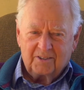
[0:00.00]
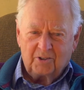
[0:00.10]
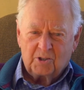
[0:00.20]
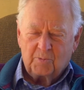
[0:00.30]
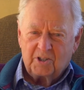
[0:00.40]

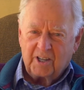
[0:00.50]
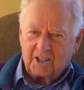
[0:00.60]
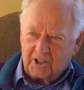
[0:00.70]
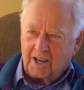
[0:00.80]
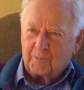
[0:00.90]
Used to be
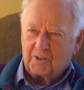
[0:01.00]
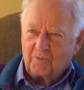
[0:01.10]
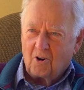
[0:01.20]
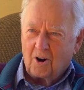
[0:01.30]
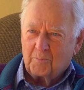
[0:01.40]
Chet Jantney's
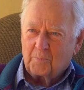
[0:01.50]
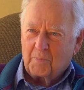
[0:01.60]
farm.